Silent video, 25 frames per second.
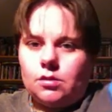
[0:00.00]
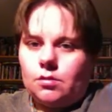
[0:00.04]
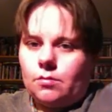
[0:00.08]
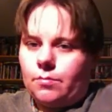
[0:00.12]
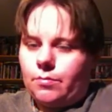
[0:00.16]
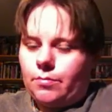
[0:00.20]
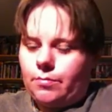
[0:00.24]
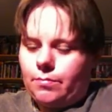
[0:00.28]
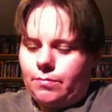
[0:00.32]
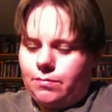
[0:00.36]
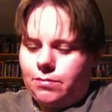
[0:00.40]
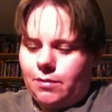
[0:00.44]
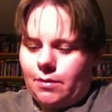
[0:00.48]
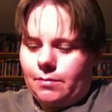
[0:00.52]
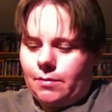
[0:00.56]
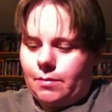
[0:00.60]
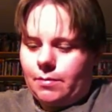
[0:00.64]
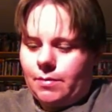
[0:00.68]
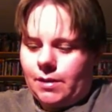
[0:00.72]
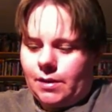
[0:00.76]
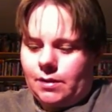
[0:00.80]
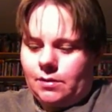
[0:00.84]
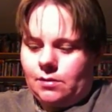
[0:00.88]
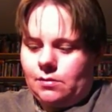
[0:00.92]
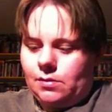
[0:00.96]
so I'll probably
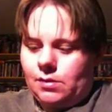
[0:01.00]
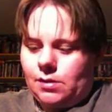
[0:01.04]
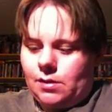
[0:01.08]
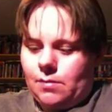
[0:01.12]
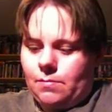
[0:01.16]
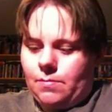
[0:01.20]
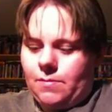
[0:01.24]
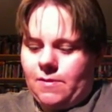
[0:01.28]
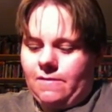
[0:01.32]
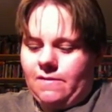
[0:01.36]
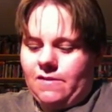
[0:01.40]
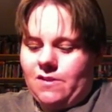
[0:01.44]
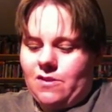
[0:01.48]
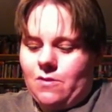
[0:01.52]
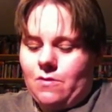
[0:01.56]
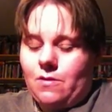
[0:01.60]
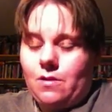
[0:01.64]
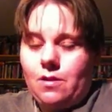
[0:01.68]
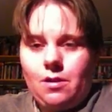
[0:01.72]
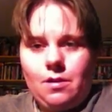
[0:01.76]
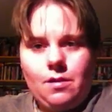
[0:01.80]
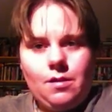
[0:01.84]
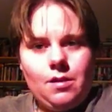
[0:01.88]
pick those up, even though